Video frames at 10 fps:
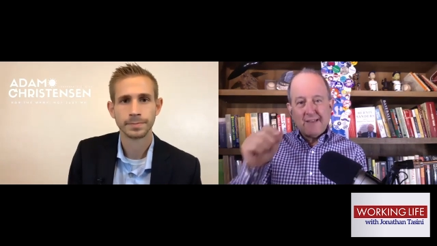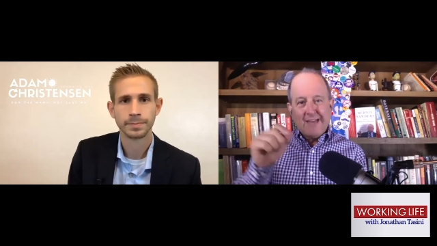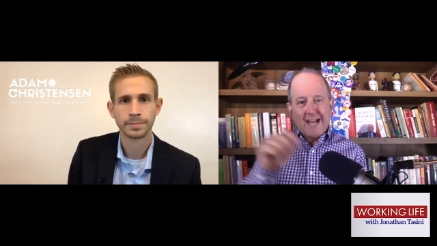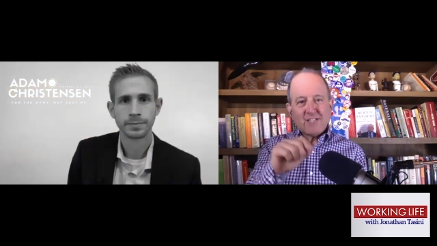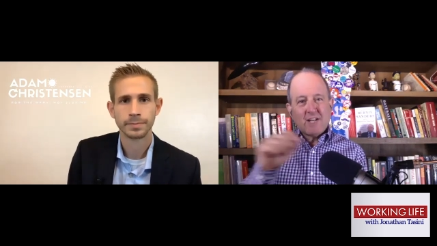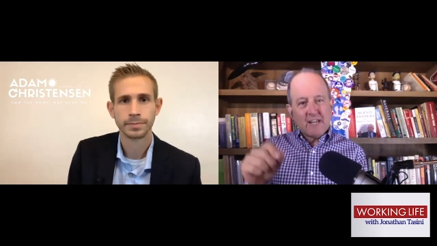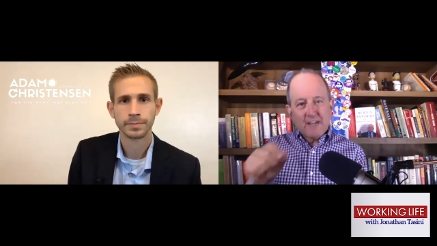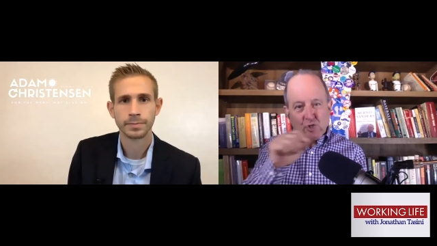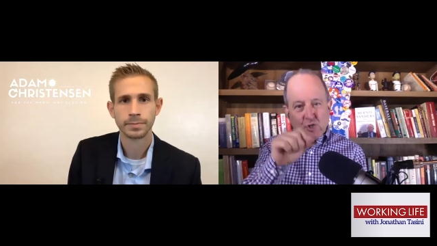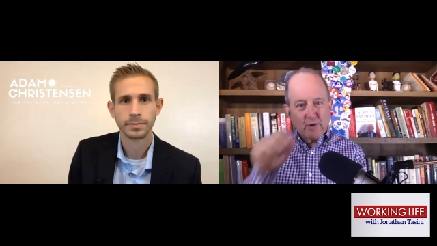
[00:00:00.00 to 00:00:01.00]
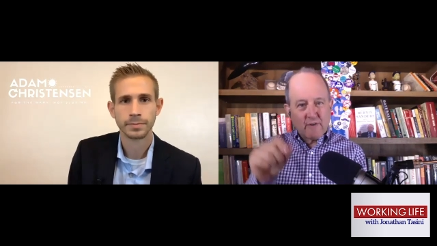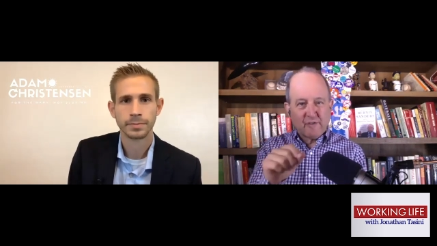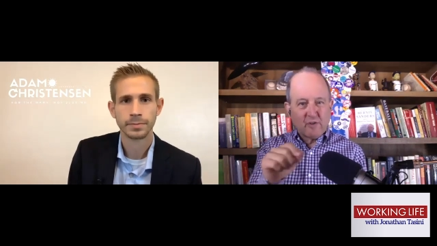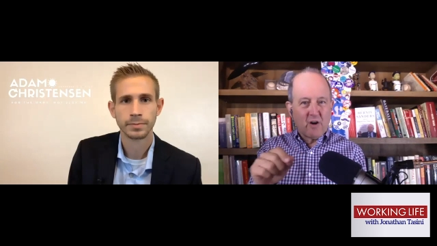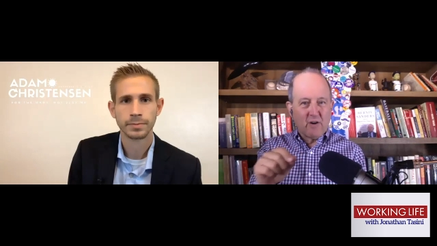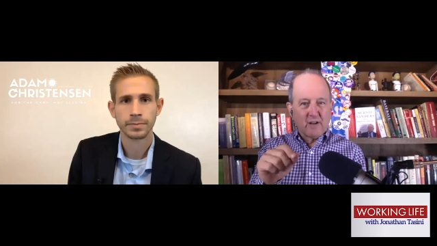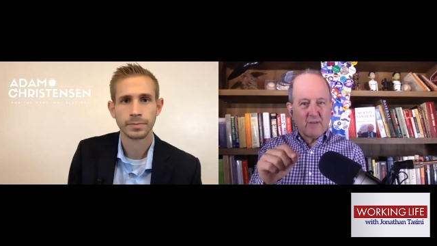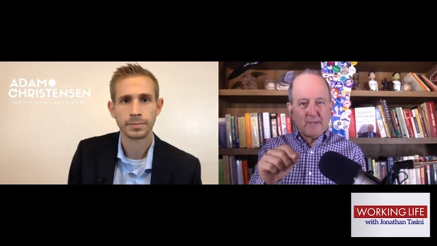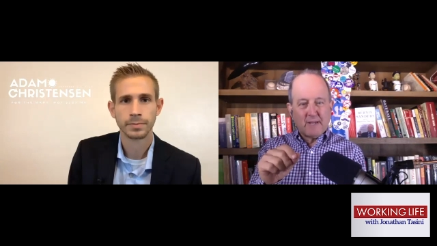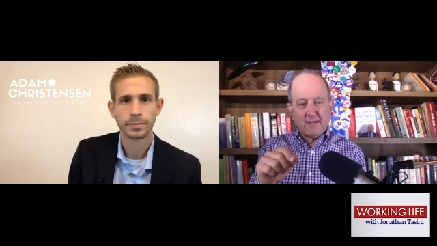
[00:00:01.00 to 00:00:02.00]
Speaker 1: That's an issue in Florida
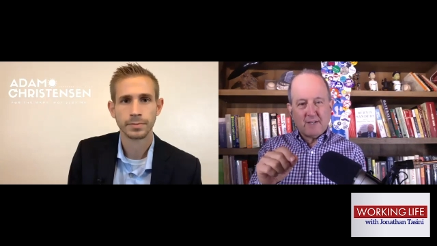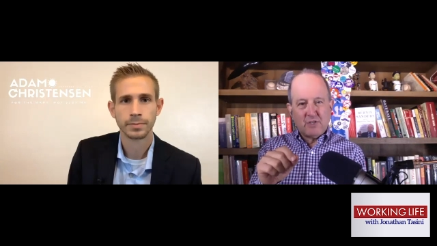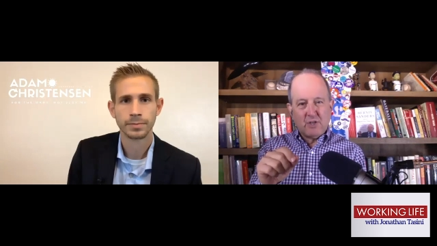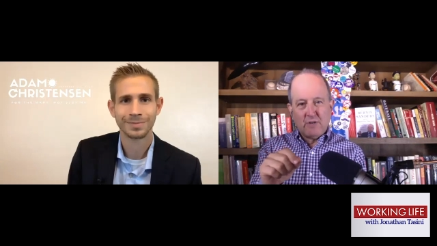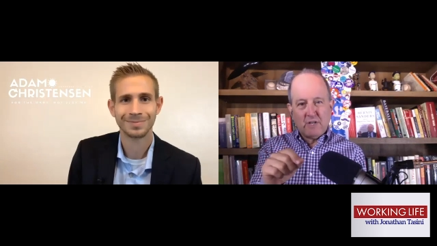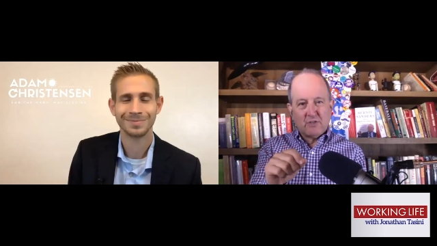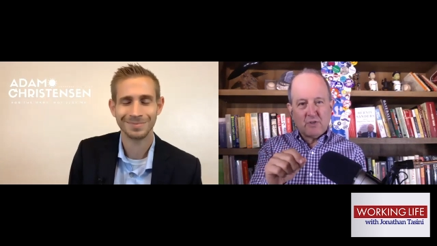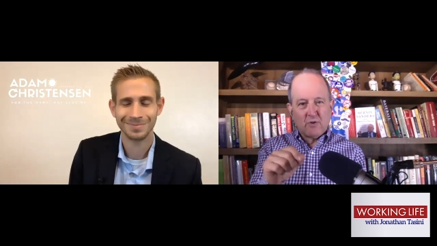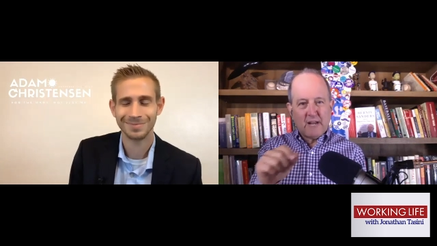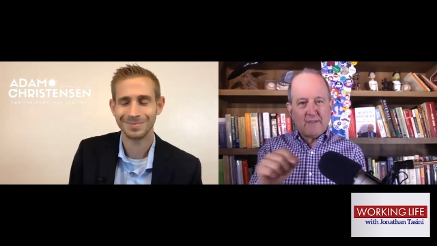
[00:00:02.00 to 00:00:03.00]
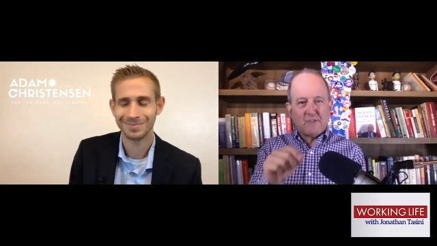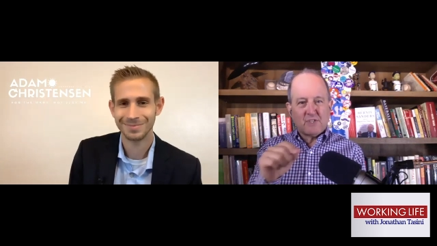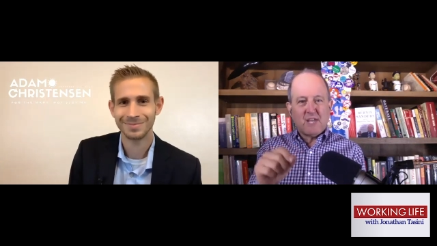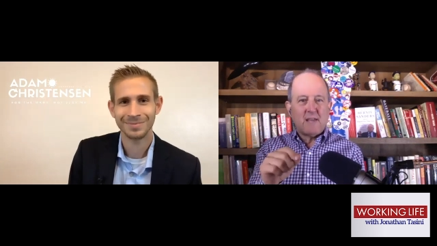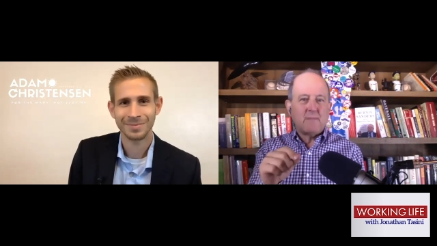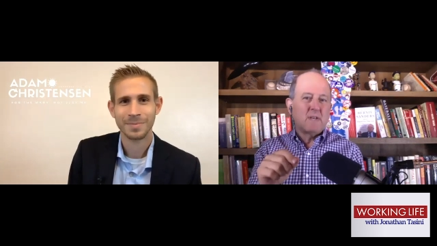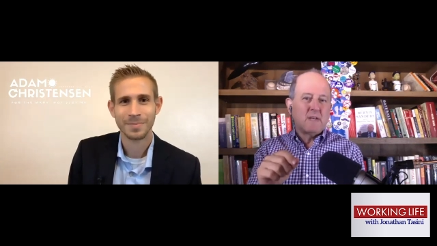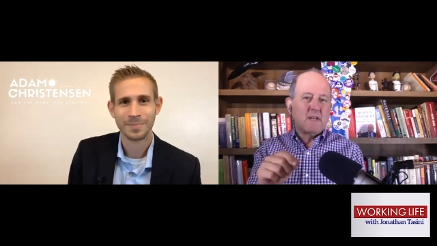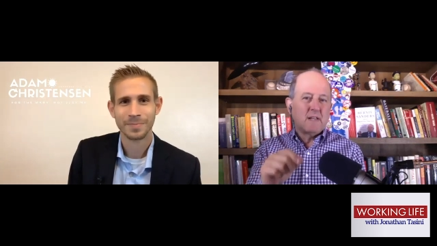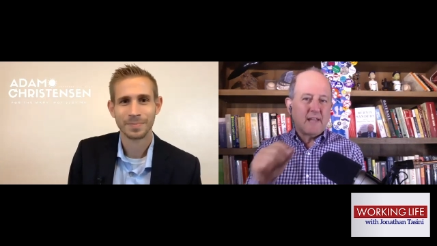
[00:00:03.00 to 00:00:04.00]
because unions don't have the same
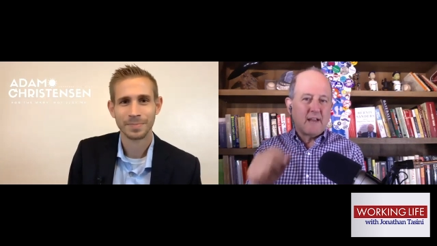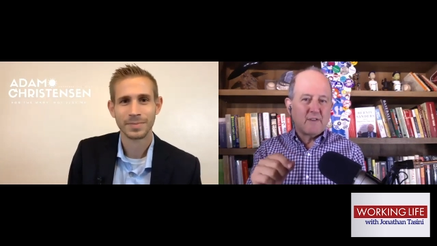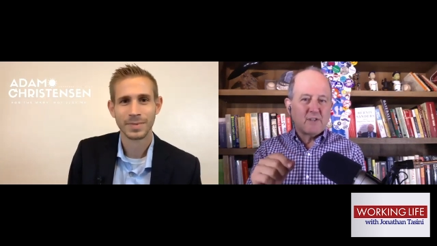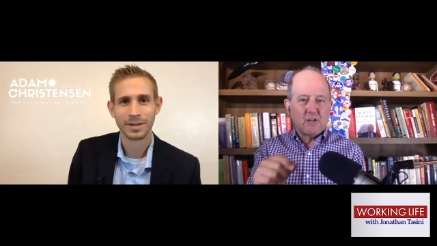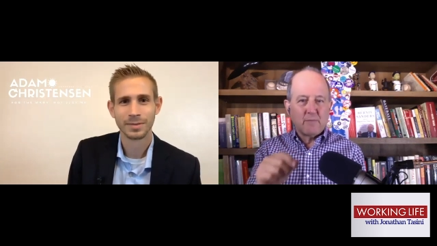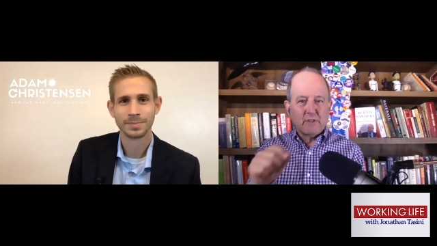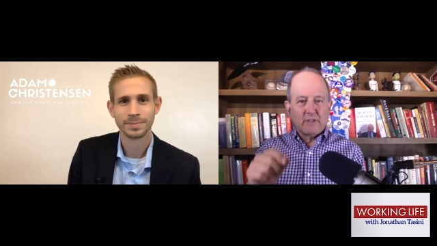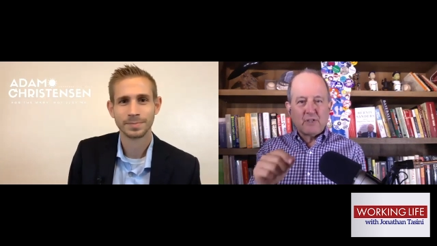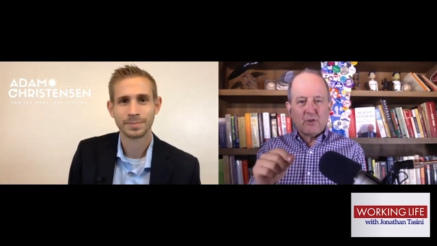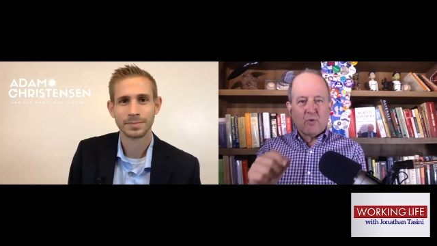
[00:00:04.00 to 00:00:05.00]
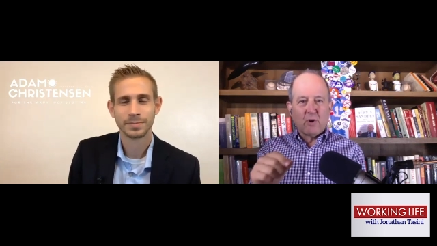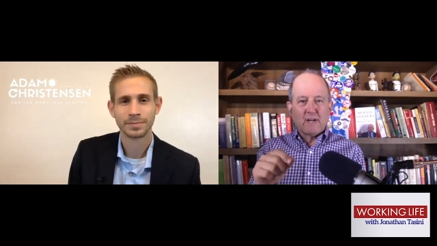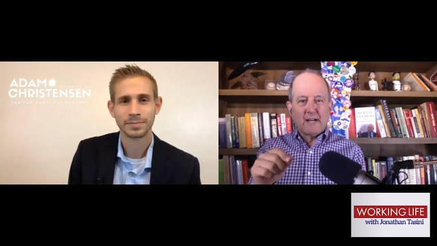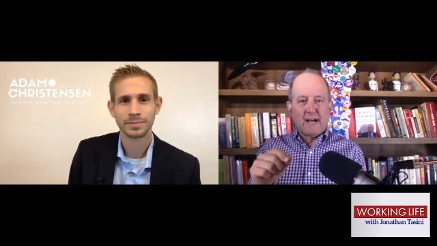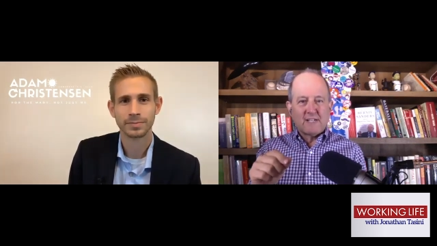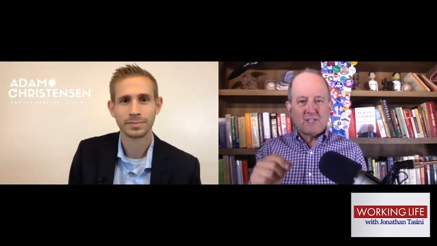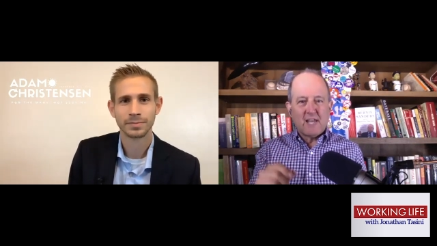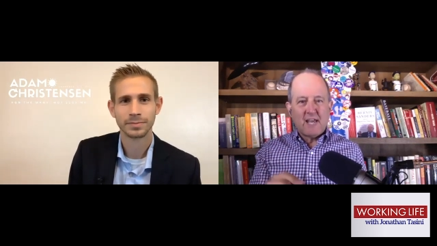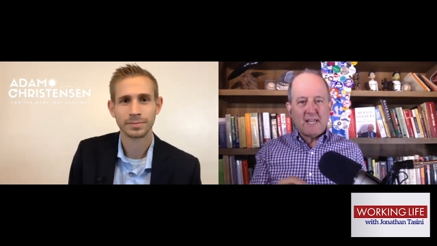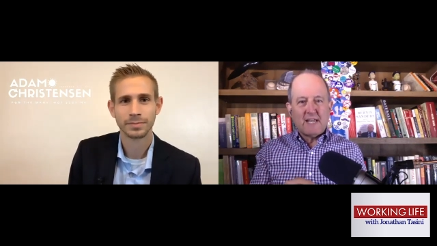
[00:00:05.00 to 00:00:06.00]
leverage and ability to organize,
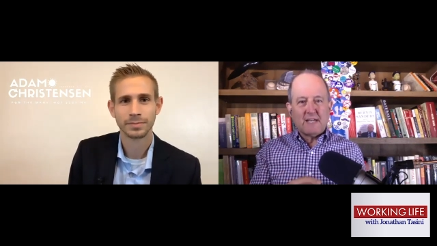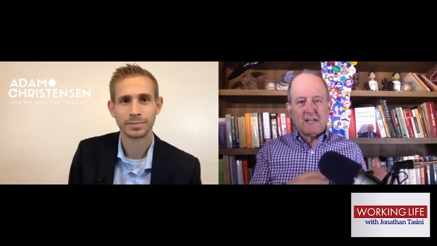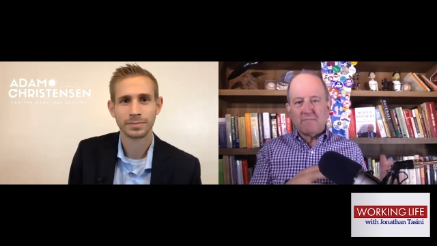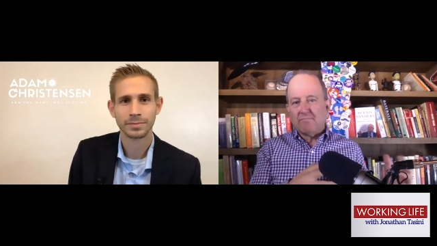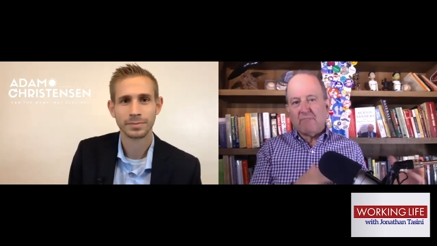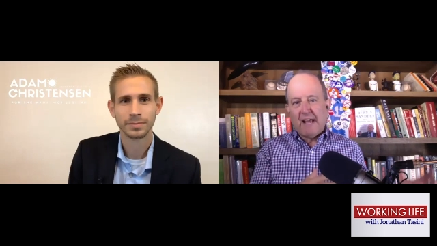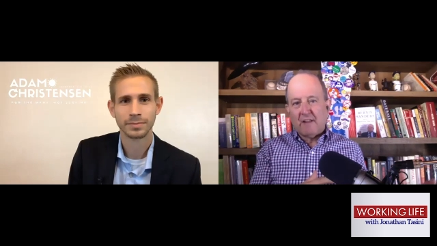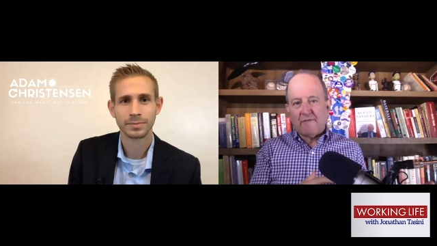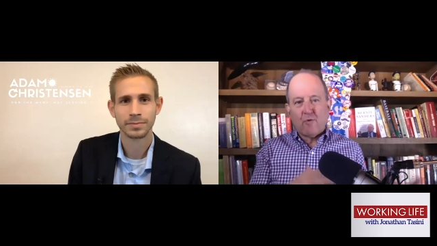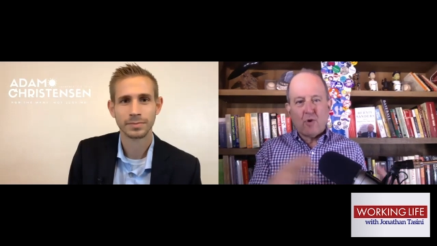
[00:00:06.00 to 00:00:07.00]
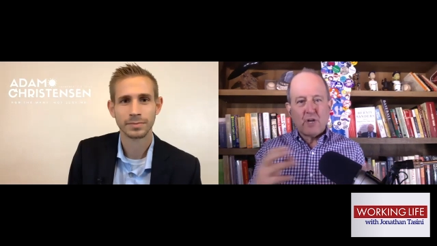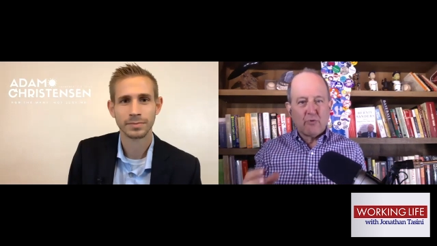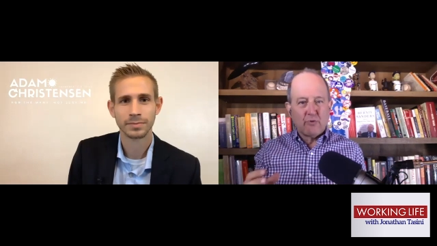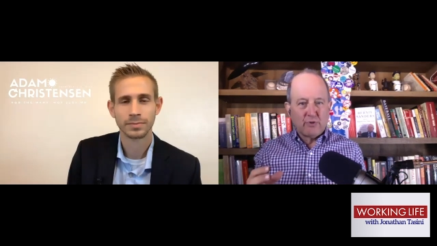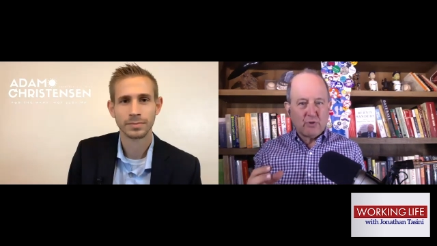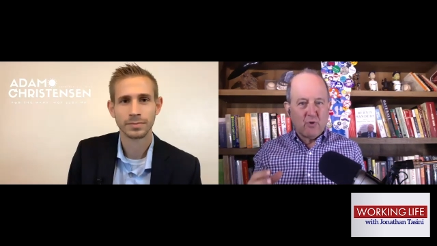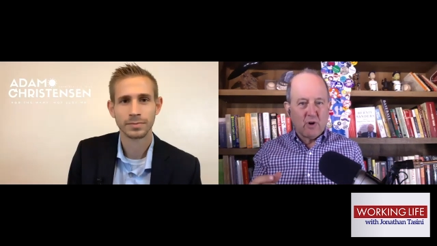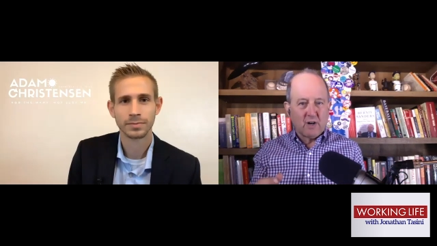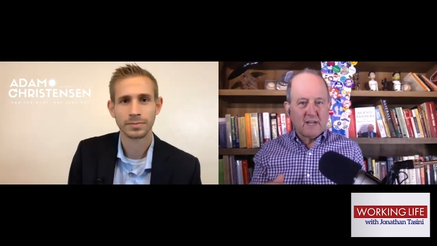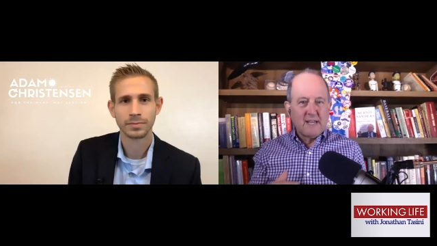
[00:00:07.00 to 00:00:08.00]
say, in California or New
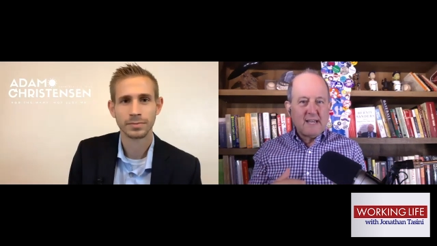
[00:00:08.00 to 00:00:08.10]
York.